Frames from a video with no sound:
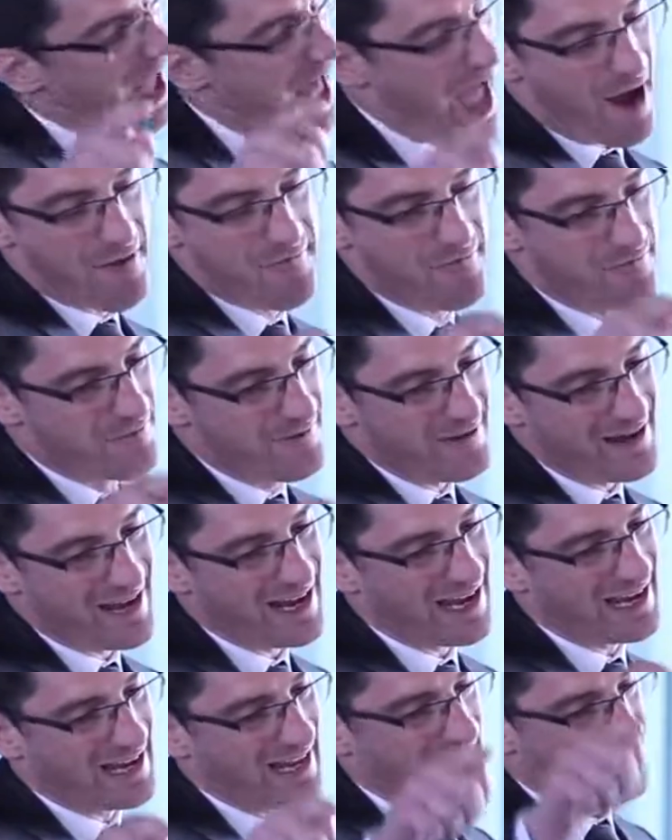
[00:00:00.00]
I
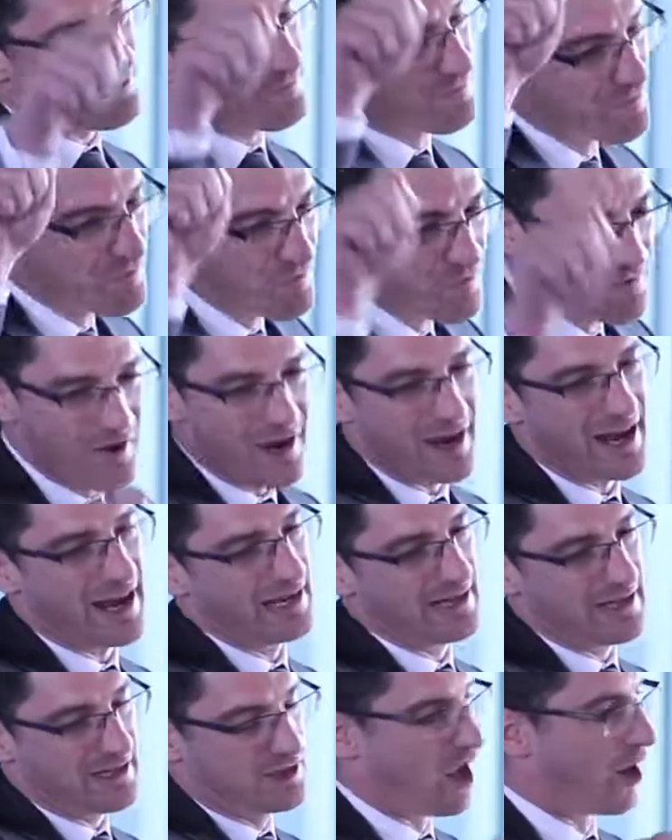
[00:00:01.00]
really,
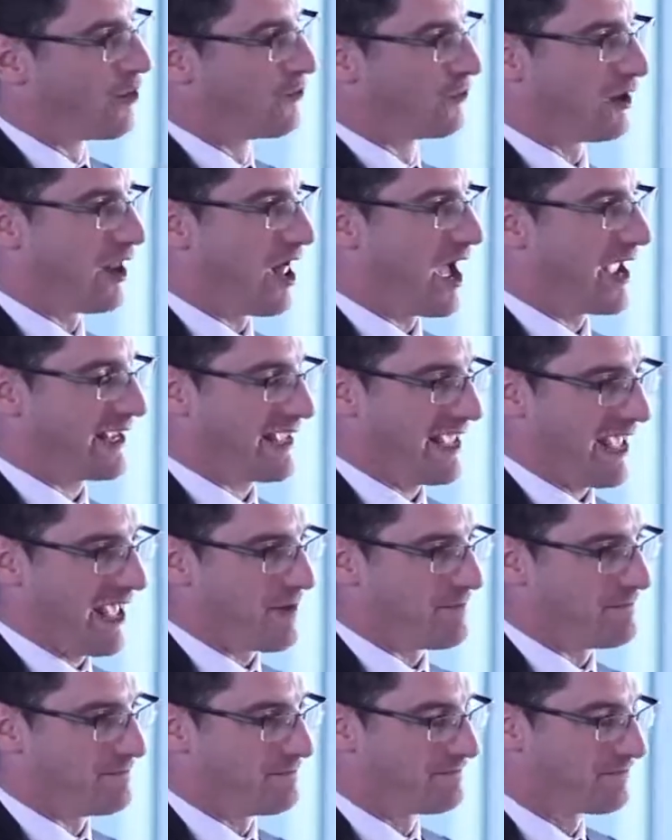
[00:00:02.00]
really don't like
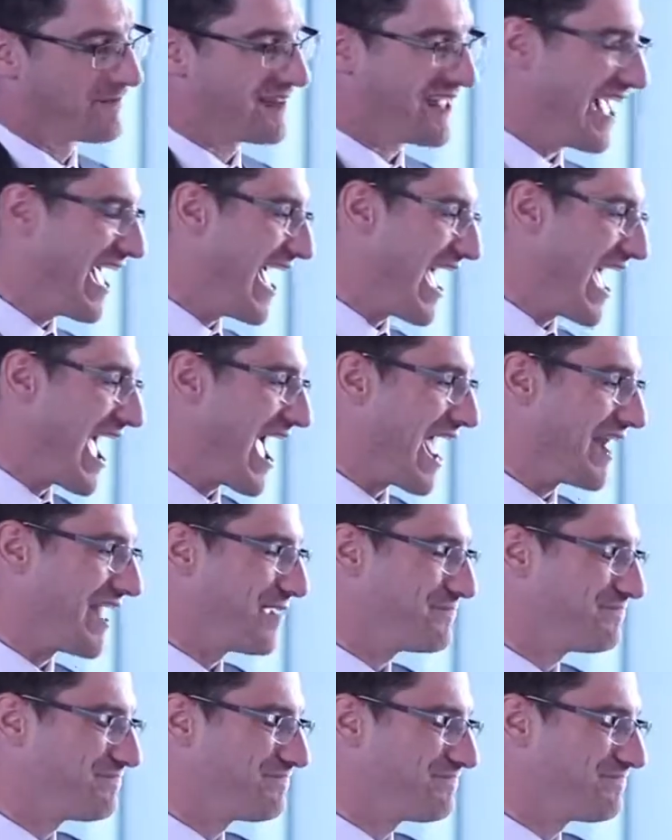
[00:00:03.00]
him. And I